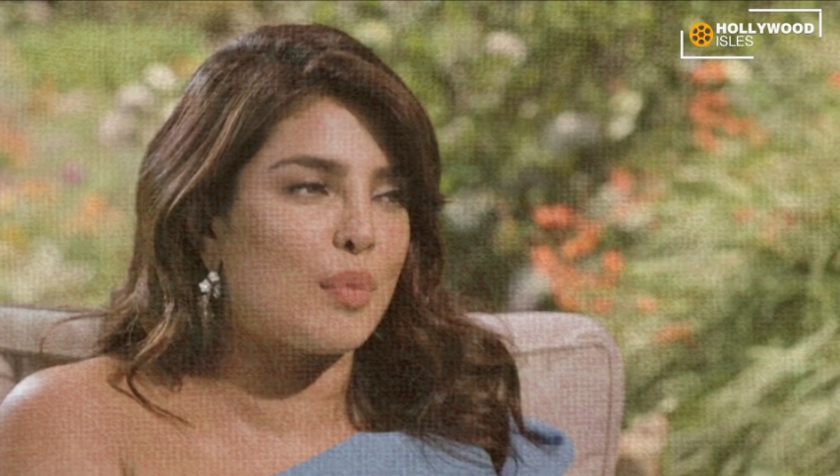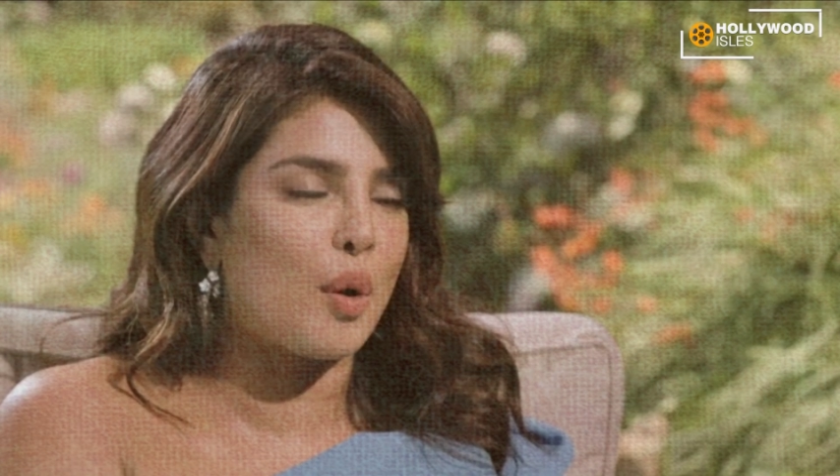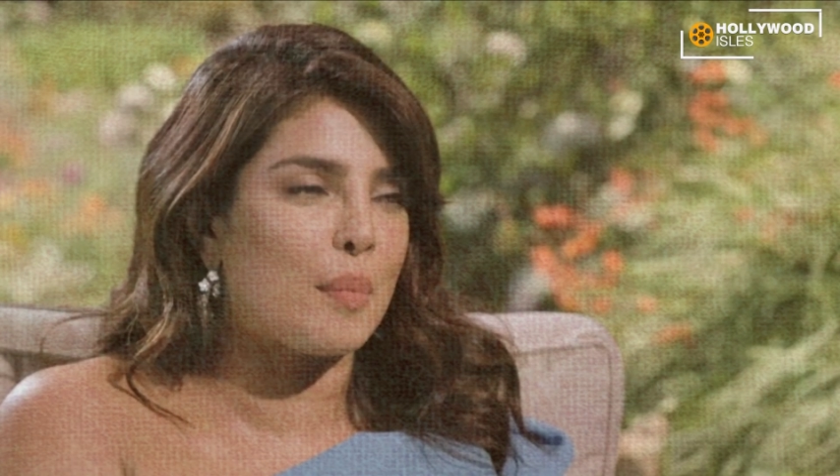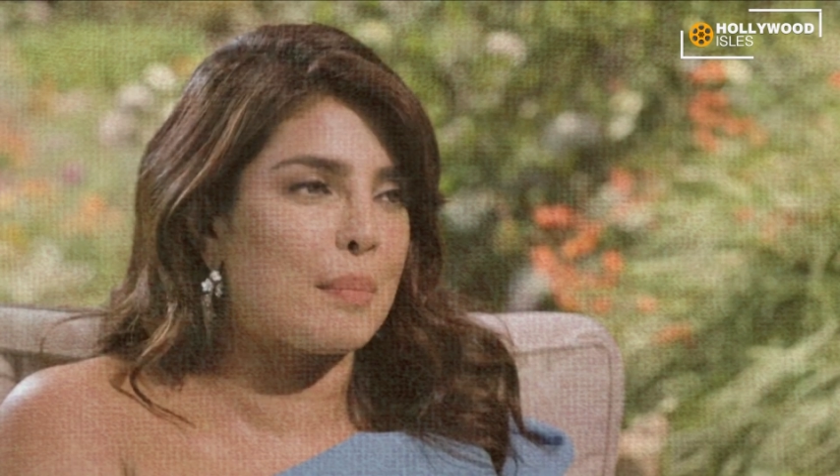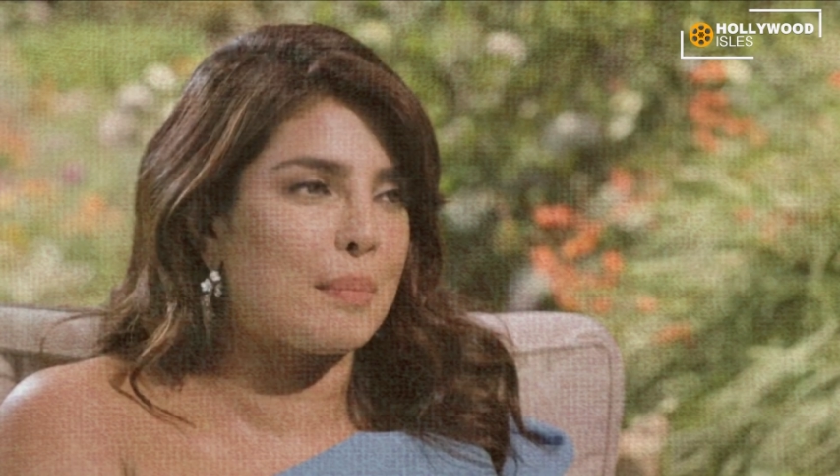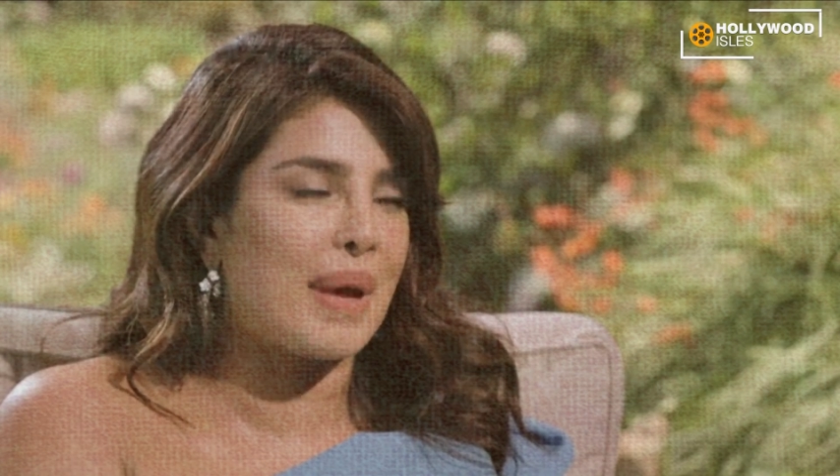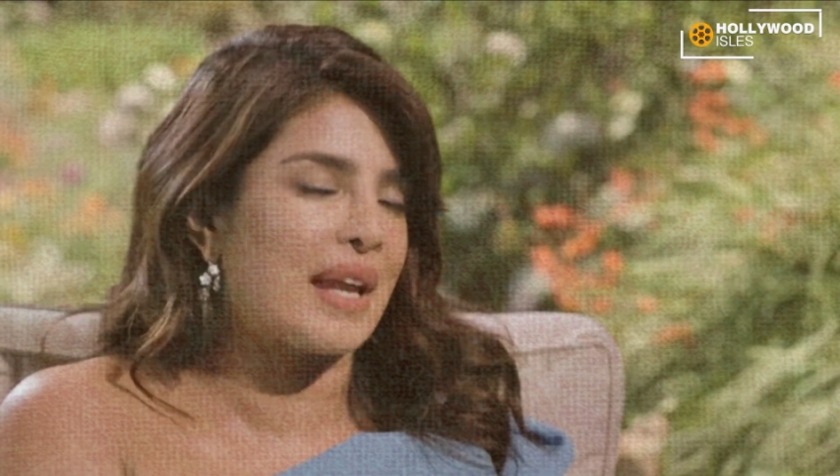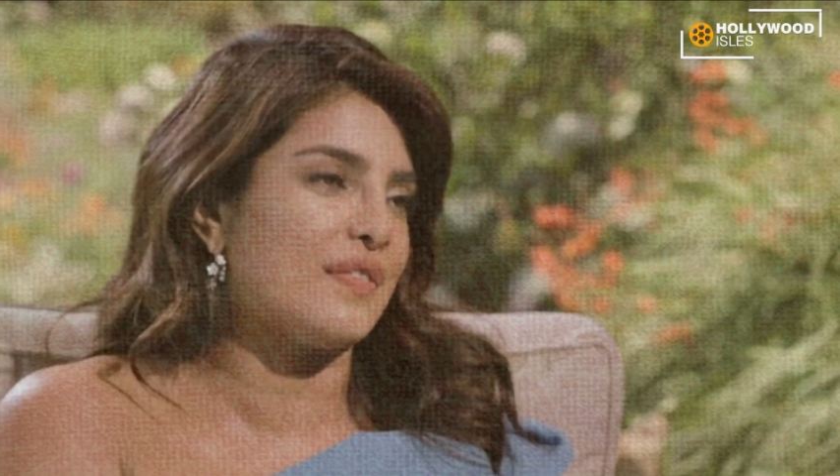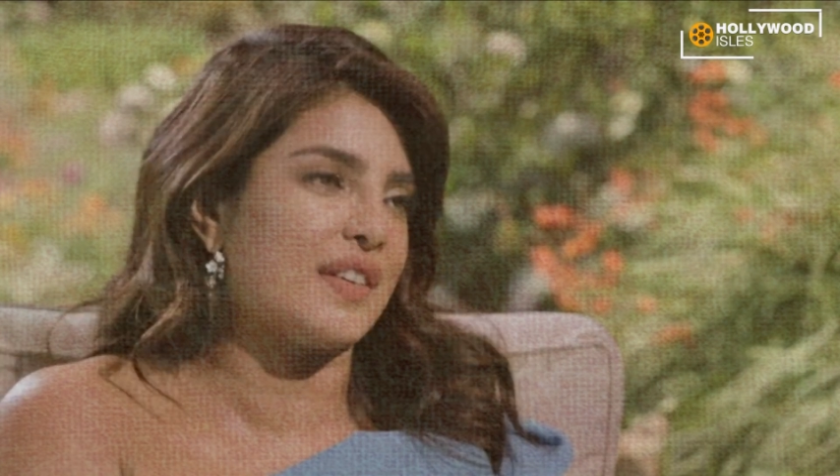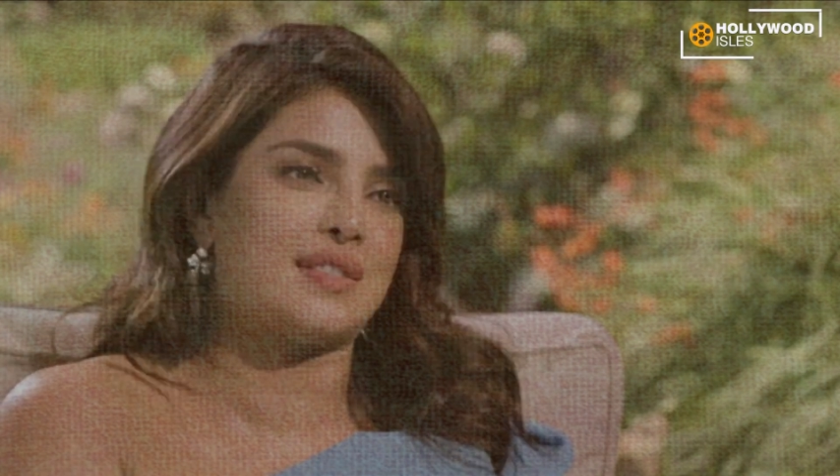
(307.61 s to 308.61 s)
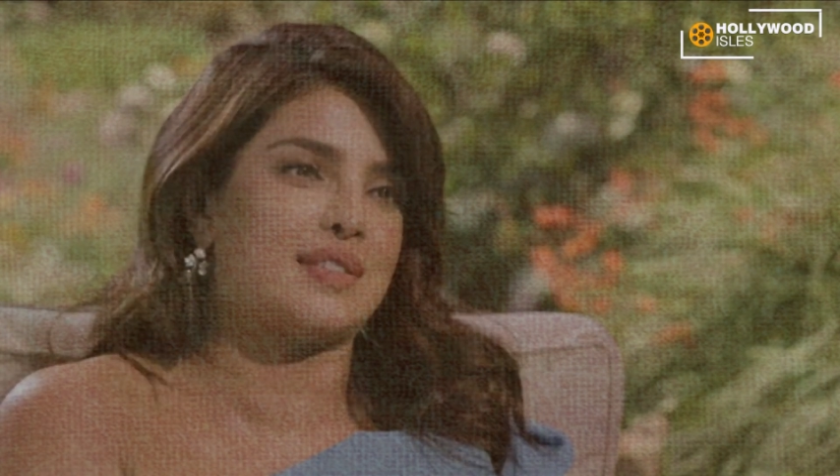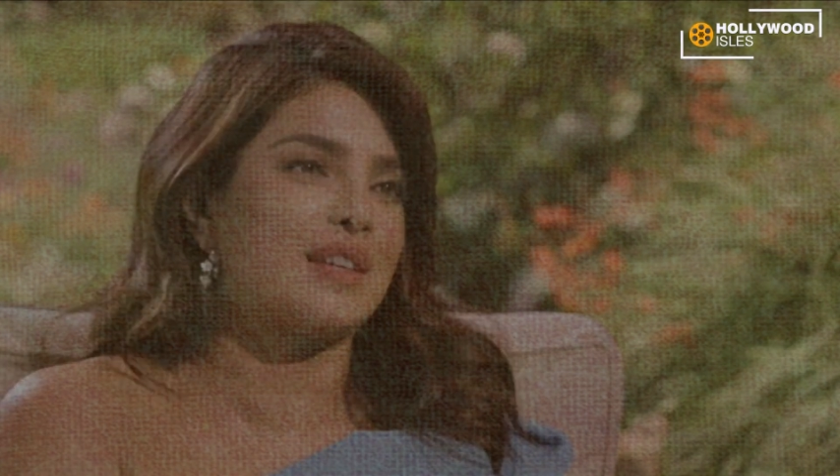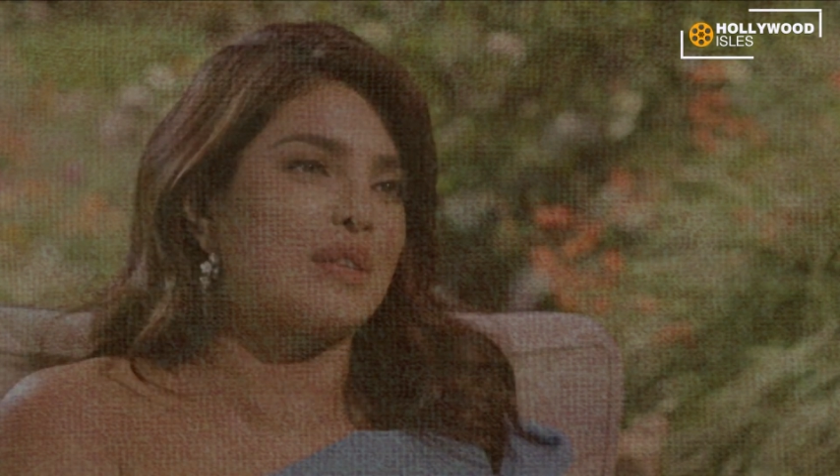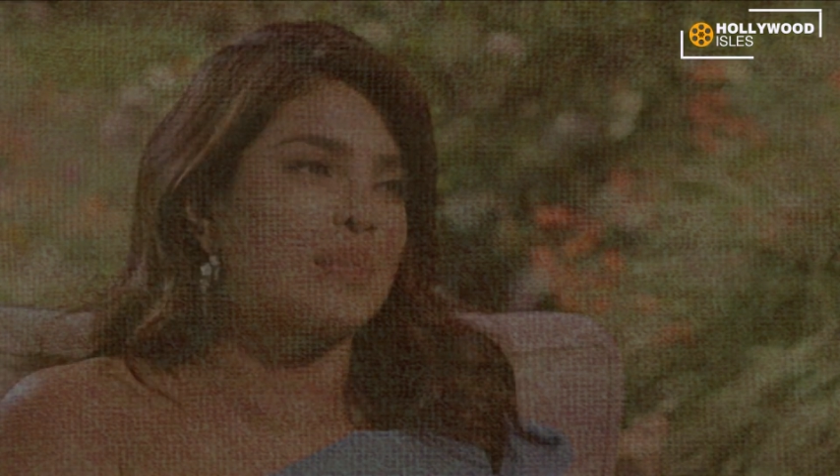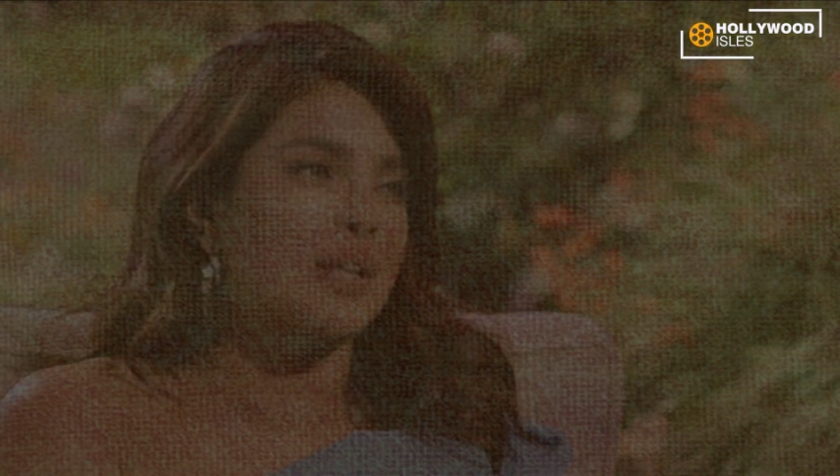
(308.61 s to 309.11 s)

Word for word: mom manifested